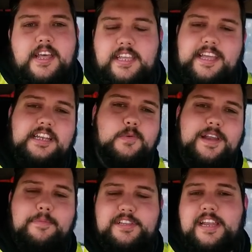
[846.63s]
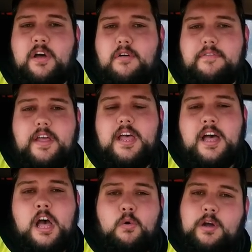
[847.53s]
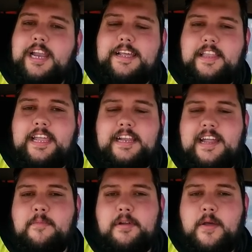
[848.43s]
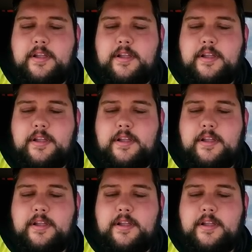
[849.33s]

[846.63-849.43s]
You get 20% off uh, or click the link down below.